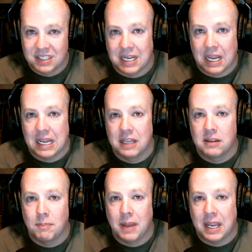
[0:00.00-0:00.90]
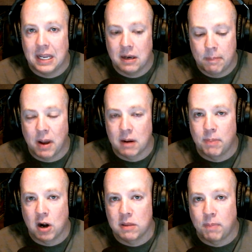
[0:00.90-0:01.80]
to stay in the main bottom
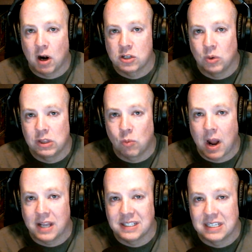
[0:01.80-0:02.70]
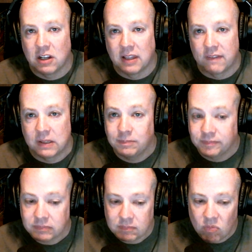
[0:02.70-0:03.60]
part of the park doing the rides until 11.
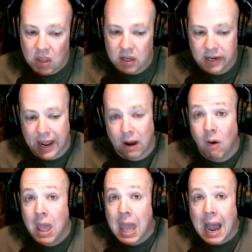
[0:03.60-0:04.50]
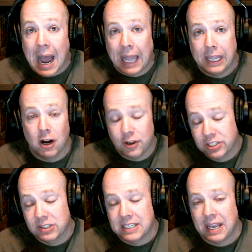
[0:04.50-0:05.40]
Now, I can
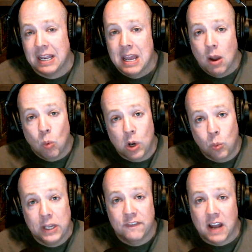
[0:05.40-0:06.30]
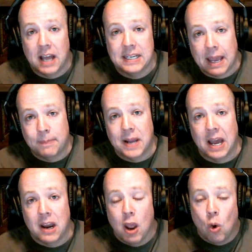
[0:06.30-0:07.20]
also say when we have gone to
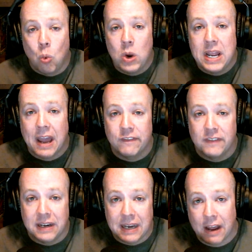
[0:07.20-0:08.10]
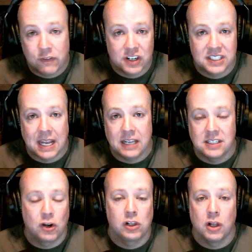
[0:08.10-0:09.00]
Epcot, we have never stayed
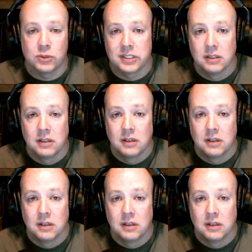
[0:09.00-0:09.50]
till close.